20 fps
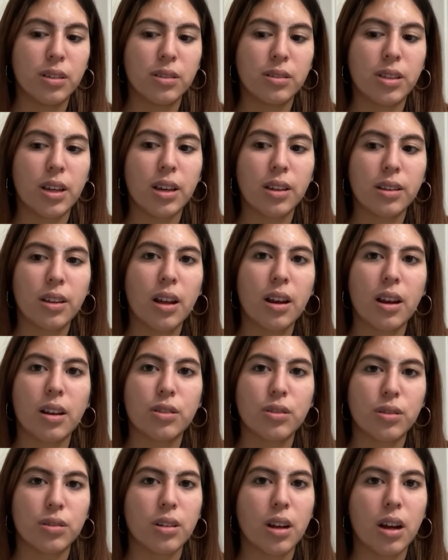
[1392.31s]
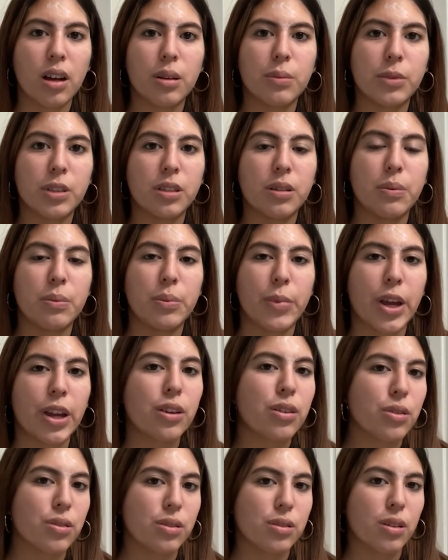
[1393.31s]
Take that extra time to
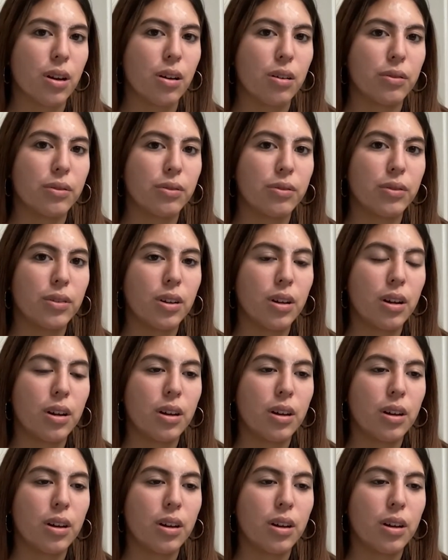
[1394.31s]
make yourself